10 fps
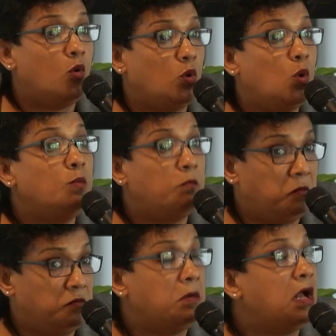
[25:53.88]
or
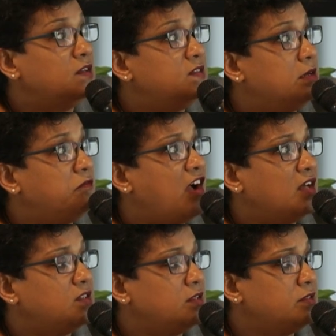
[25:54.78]

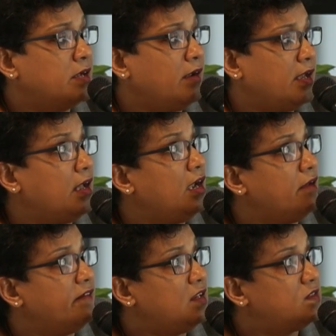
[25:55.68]
surpasses the critical
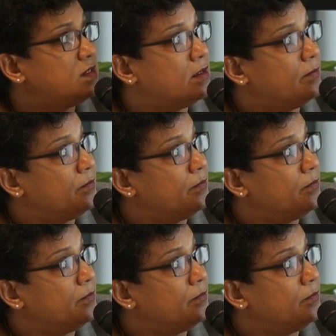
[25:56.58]
levels.